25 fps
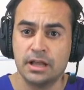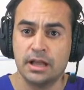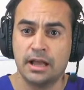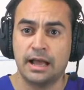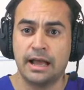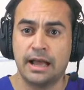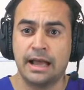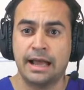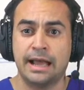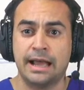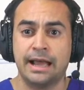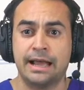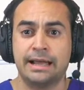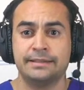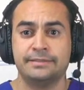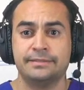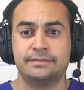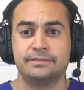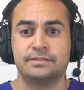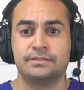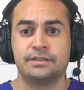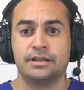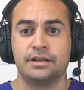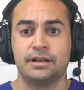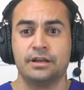
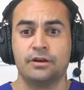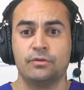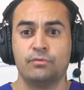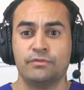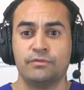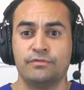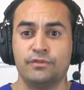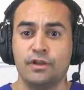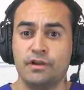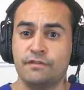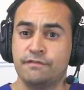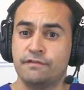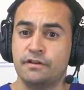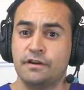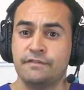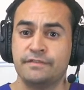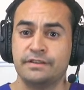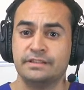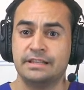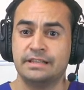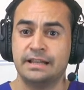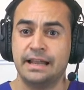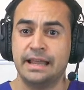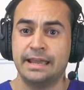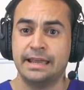And with no further
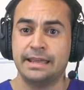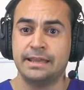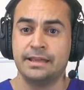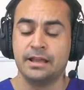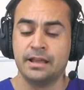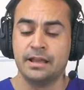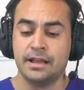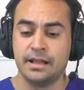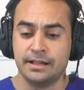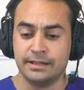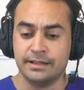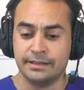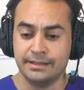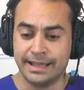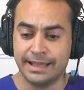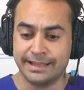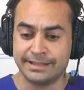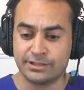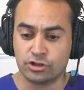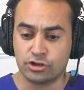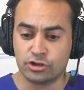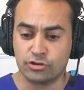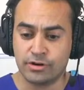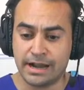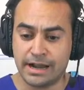delay, let's
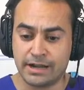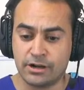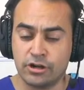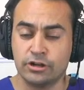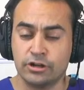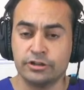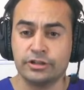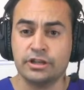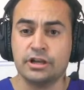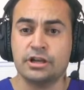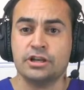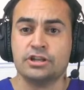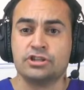crack on.